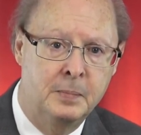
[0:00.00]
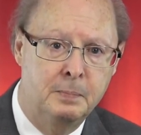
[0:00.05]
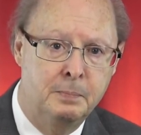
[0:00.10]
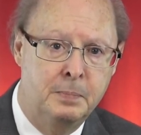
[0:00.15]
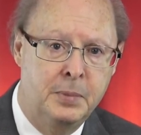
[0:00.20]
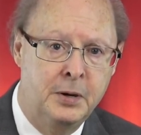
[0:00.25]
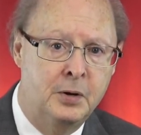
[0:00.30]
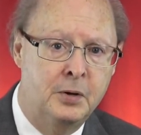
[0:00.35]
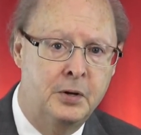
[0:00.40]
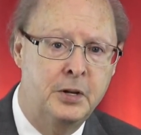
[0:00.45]

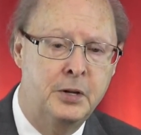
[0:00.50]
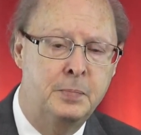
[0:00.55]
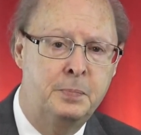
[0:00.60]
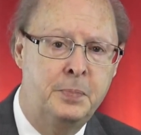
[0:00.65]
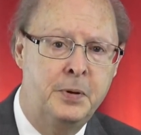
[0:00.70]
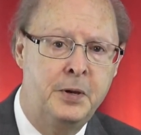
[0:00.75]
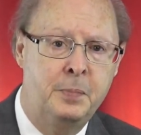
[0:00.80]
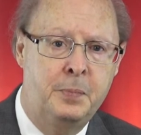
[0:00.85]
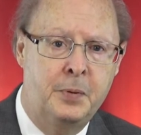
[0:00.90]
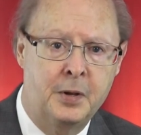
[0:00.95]
Building
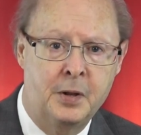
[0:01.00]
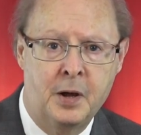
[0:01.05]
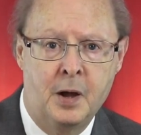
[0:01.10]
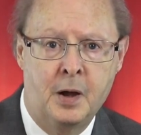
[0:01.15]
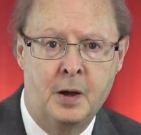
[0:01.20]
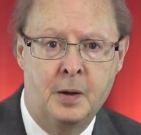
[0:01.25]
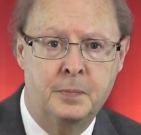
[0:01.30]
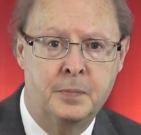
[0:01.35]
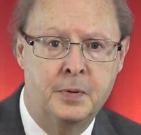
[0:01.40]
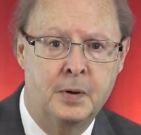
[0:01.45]
people
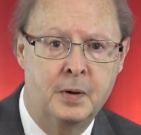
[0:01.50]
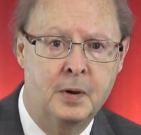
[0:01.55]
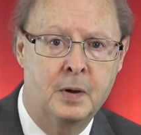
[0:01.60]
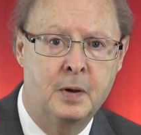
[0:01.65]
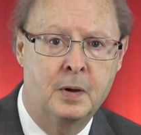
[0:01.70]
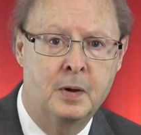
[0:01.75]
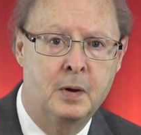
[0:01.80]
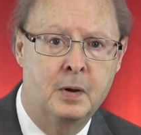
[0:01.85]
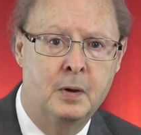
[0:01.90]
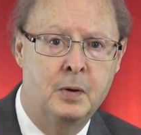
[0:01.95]
up
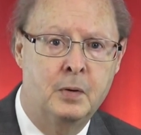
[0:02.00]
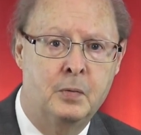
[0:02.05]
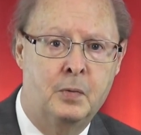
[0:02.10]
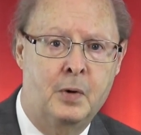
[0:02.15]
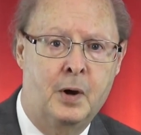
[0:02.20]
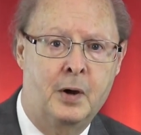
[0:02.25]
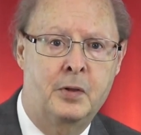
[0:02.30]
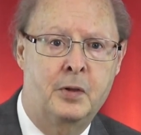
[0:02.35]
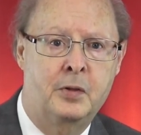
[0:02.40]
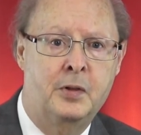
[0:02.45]

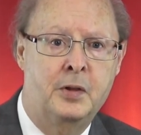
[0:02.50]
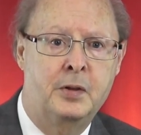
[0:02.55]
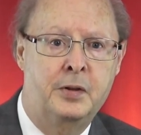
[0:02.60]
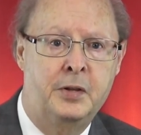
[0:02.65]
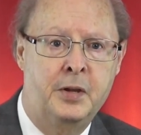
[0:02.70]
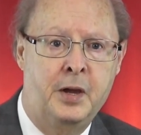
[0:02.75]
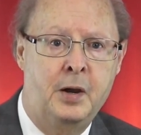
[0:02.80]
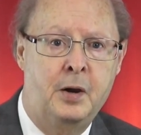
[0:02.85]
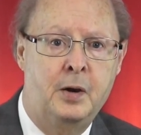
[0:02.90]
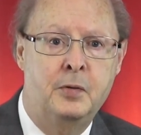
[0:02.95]
rather than
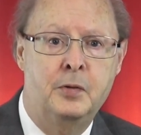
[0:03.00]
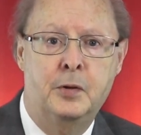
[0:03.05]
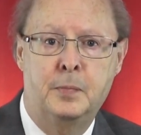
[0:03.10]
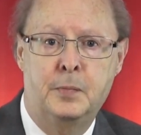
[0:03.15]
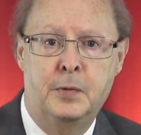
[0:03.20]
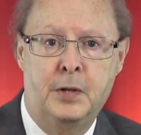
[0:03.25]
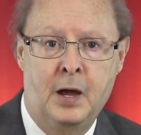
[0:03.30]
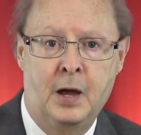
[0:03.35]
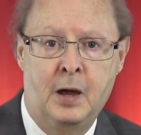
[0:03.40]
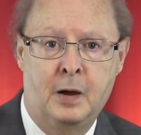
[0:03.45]
tearing them
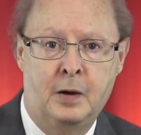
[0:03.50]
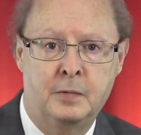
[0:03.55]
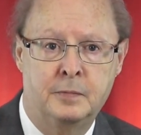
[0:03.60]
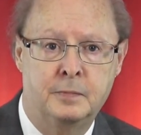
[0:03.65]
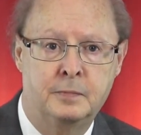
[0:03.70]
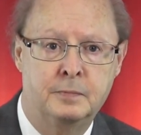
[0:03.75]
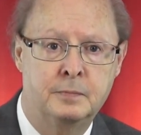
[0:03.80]
down.